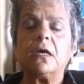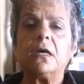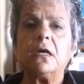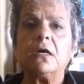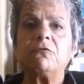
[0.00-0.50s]

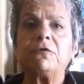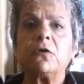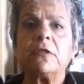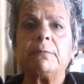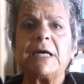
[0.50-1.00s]

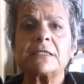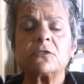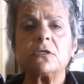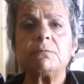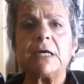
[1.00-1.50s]
For the
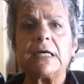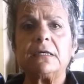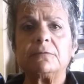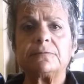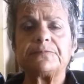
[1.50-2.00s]

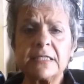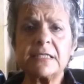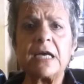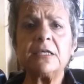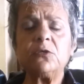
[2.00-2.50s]
Basturma,
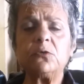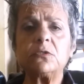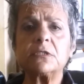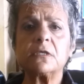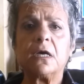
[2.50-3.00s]
I
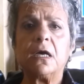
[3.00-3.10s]
used